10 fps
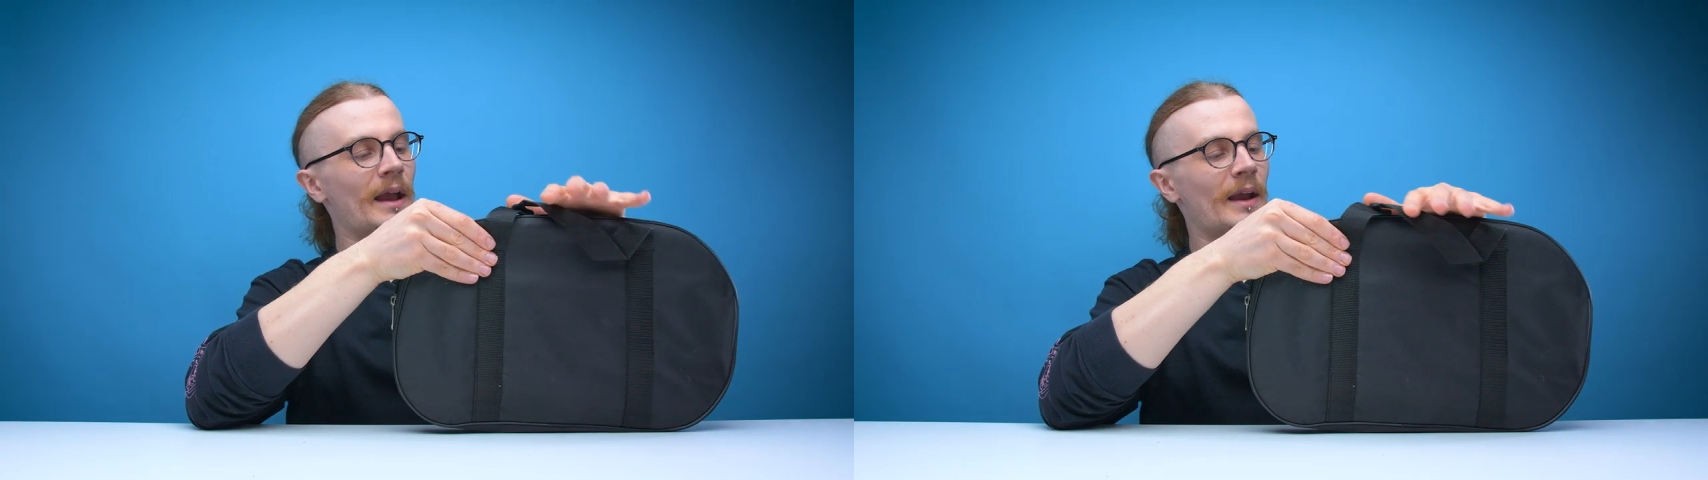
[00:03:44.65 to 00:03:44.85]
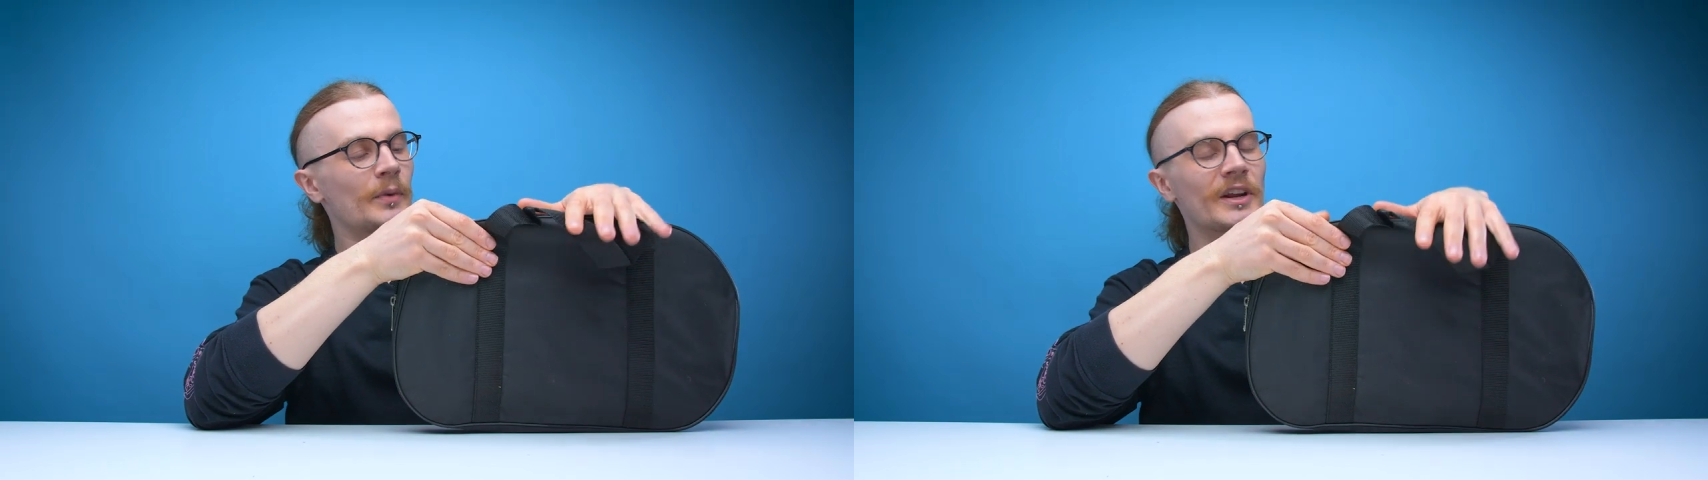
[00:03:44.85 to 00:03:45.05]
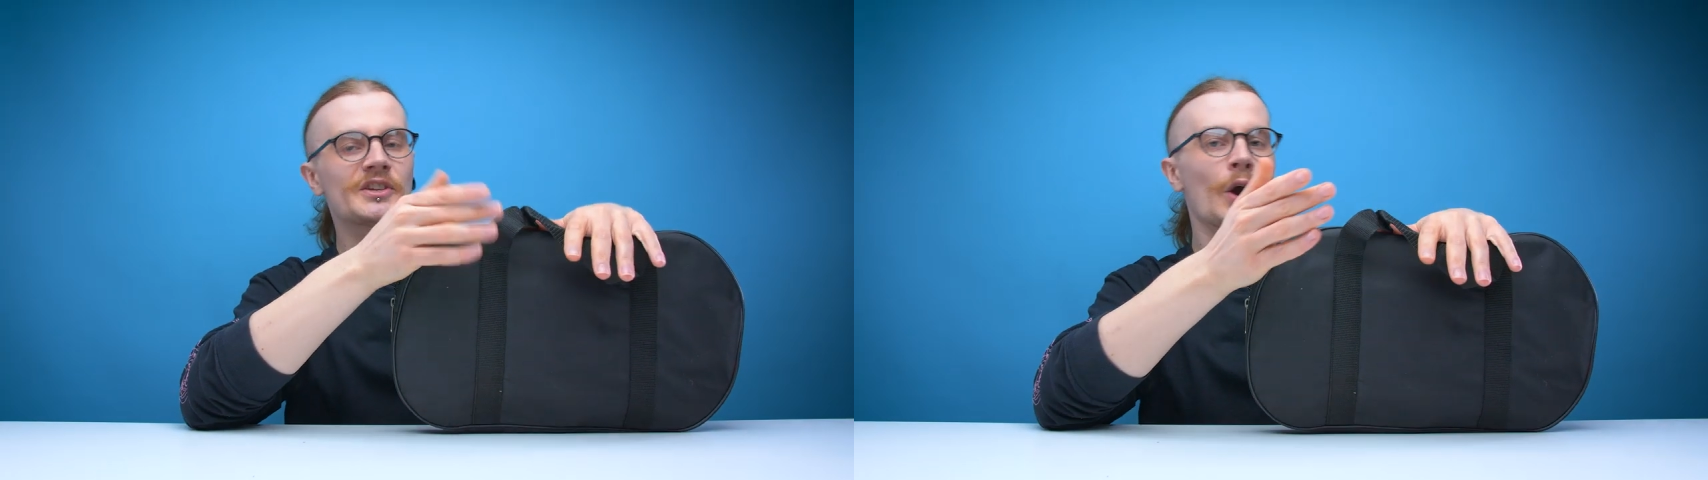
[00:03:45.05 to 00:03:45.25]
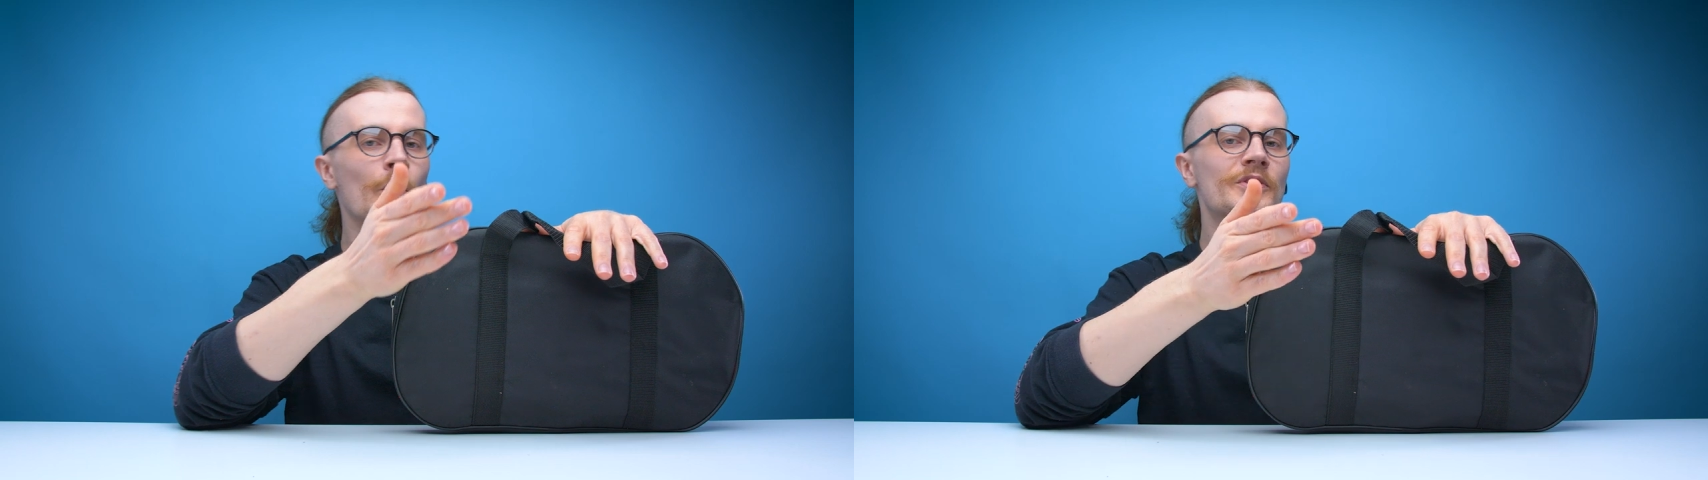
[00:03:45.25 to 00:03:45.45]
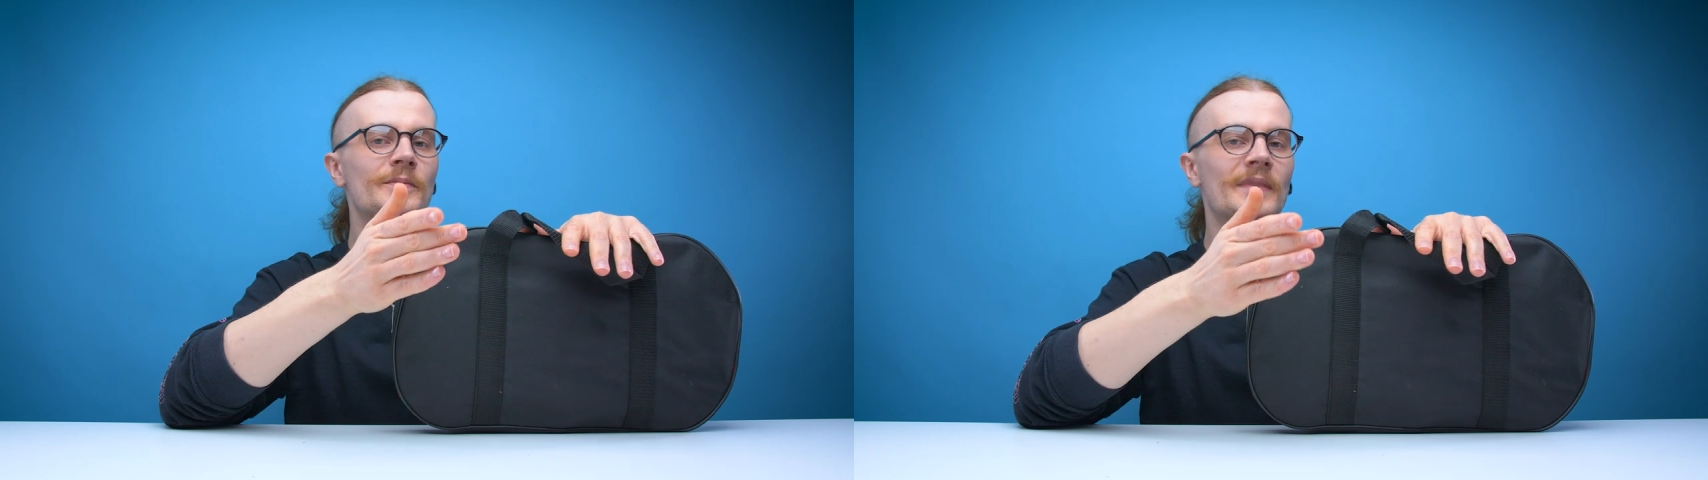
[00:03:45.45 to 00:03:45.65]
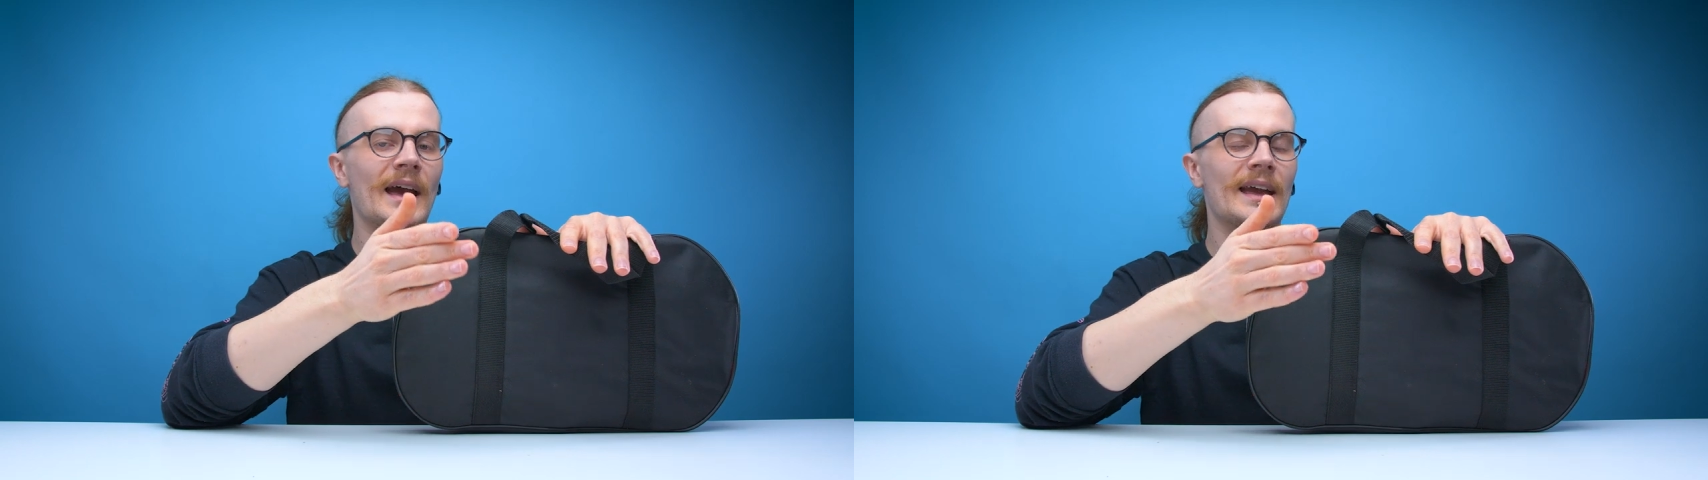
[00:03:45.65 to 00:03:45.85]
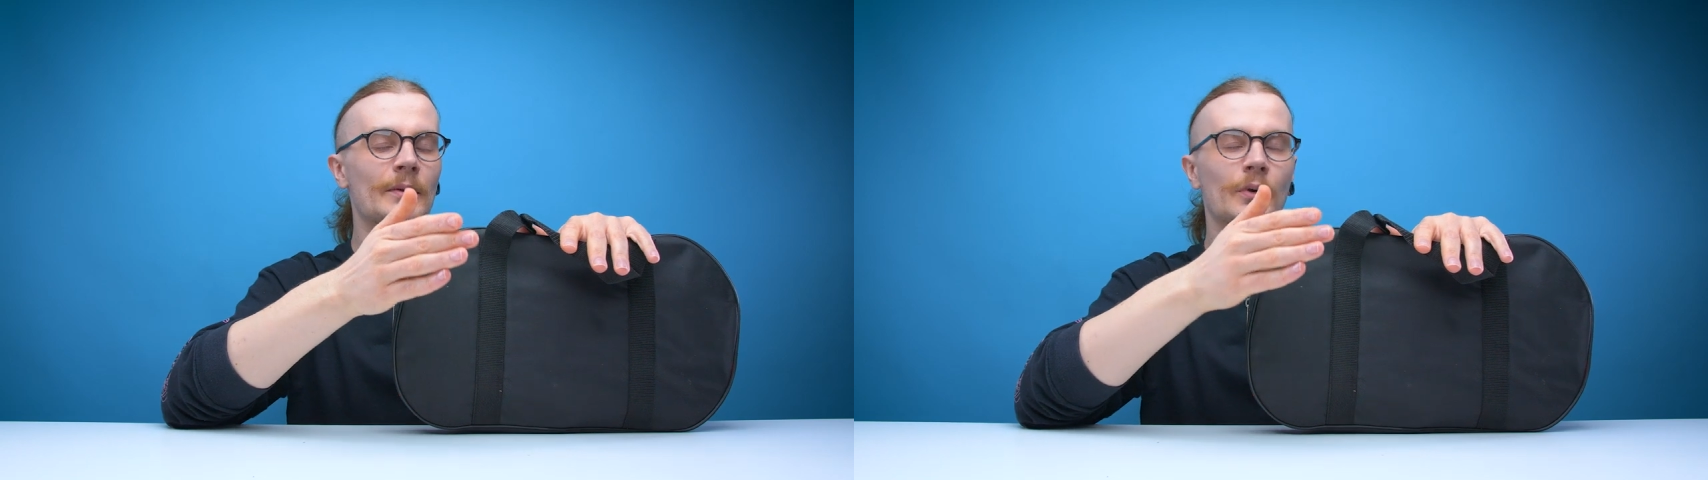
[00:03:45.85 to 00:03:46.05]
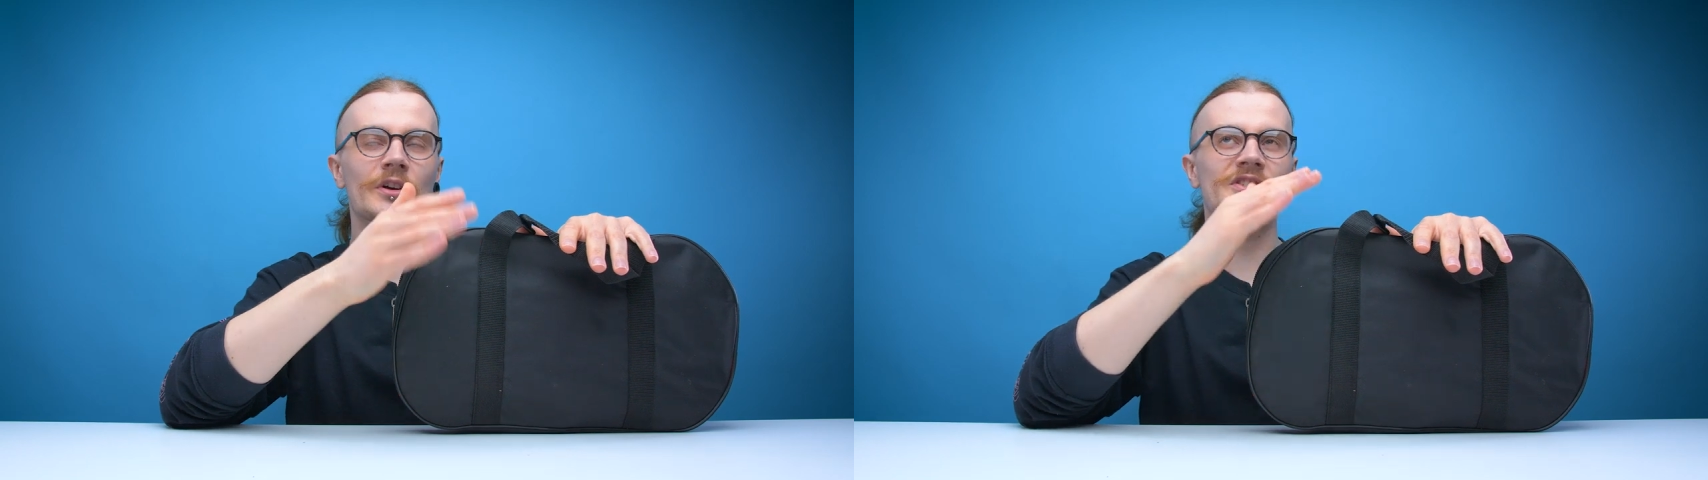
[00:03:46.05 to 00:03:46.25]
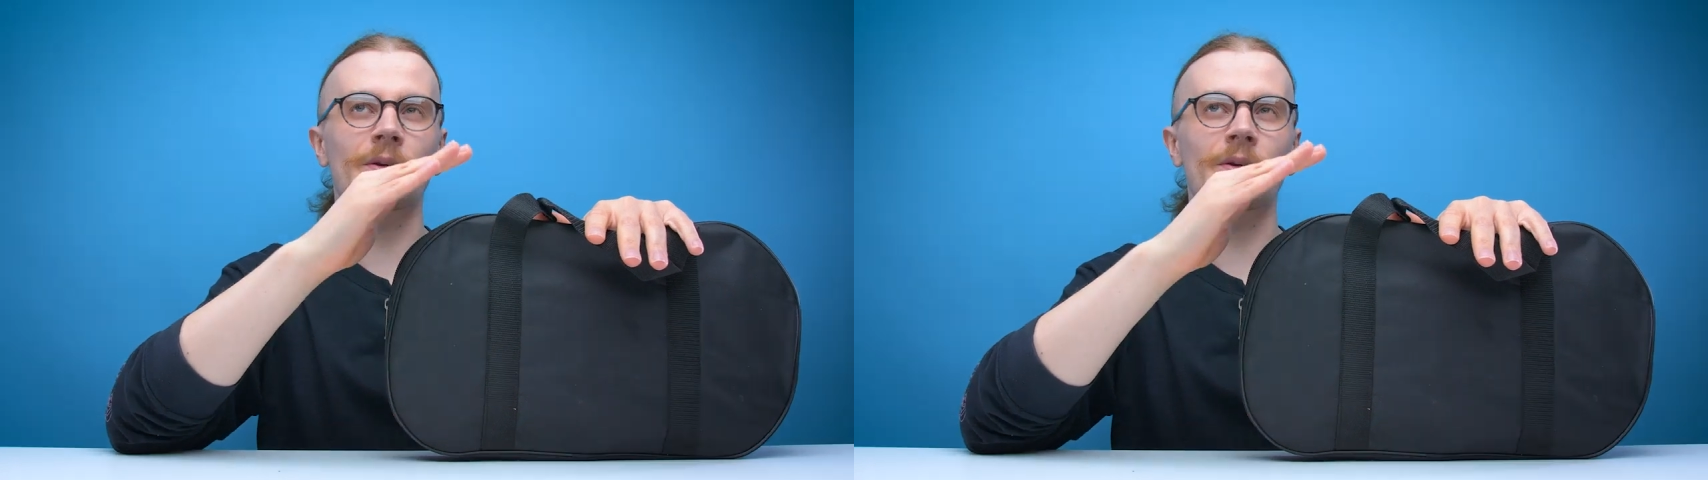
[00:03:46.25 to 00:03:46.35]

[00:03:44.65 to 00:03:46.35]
and when I told them that it was